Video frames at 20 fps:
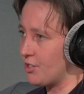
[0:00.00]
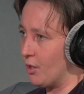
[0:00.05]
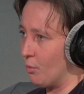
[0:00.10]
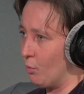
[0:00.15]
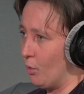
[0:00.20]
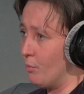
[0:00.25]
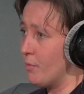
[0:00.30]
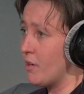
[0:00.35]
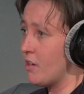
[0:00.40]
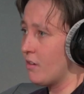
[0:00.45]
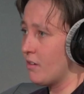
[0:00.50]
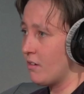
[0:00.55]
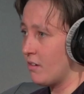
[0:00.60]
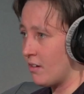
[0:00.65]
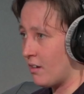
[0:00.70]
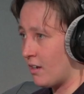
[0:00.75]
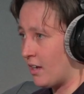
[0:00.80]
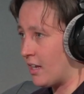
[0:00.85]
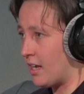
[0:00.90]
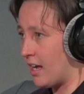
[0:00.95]
you're a woman
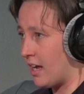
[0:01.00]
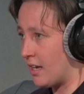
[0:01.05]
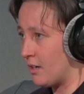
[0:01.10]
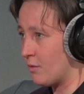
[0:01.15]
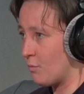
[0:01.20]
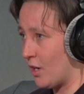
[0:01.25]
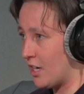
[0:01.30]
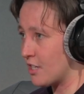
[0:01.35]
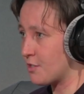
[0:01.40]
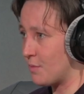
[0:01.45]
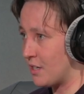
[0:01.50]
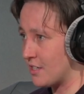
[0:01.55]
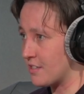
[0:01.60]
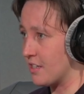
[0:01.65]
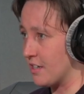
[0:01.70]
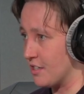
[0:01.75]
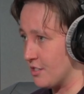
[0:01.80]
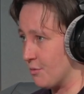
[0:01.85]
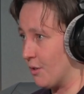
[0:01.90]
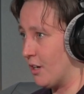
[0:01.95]
in
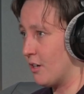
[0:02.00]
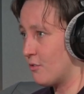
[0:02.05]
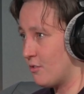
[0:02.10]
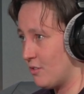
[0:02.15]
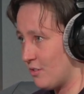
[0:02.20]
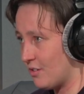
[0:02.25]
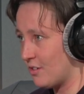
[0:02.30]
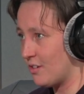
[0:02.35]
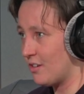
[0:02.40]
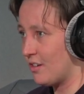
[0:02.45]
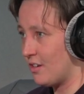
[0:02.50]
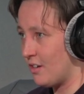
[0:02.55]
Westminster as well. Within